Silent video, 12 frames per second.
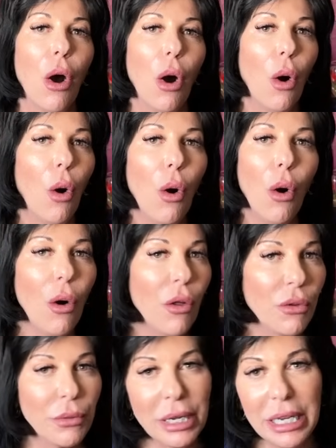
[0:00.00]
All
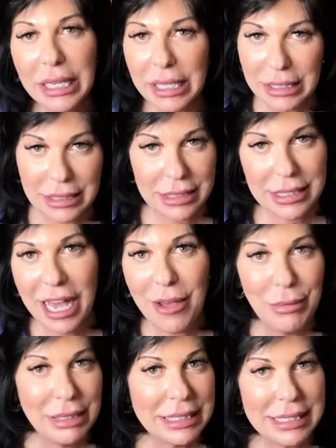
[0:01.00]
the readings
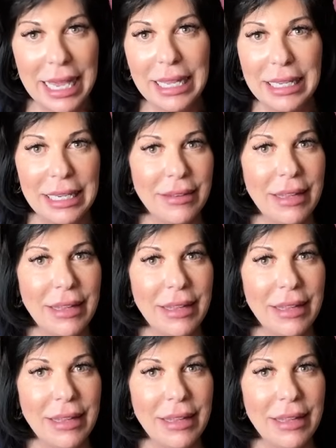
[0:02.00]
have been saying